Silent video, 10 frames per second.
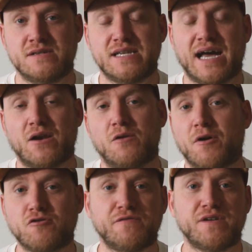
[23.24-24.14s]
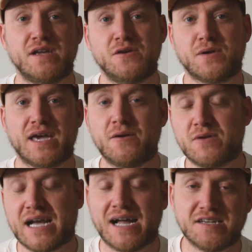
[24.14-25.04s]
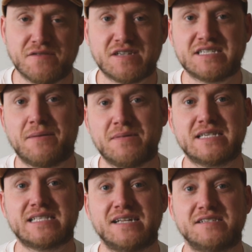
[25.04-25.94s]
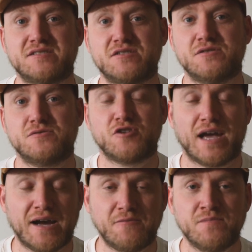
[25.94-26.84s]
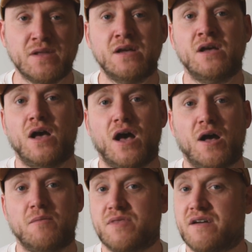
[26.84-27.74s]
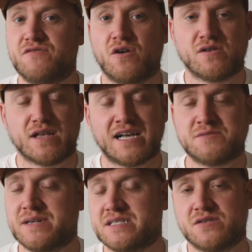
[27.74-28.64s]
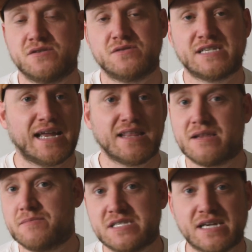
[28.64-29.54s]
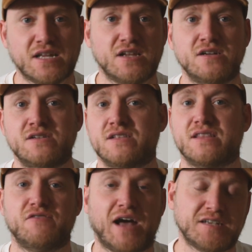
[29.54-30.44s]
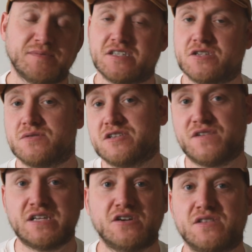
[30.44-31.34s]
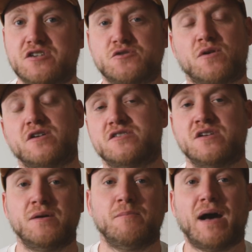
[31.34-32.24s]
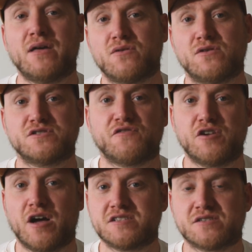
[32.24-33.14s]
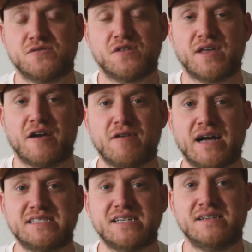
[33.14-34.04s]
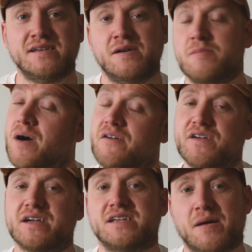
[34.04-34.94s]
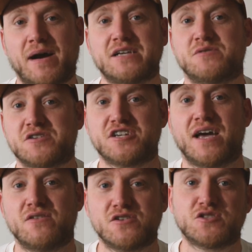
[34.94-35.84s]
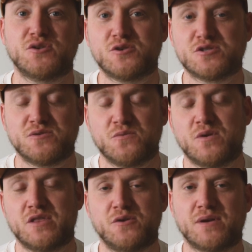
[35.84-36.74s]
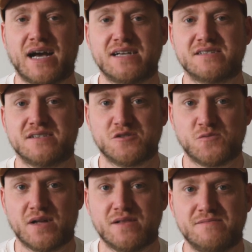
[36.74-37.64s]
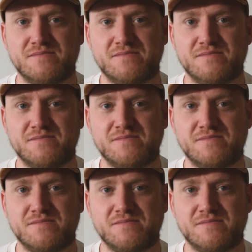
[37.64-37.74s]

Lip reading: Now, Lomography UK were kind enough to send me this lens to try out. They've not asked me to say anything in particular. They've not asked me to do this video. They just wanted my thoughts for an article that they're writing. But I figured I might as well share those thoughts with you guys as well.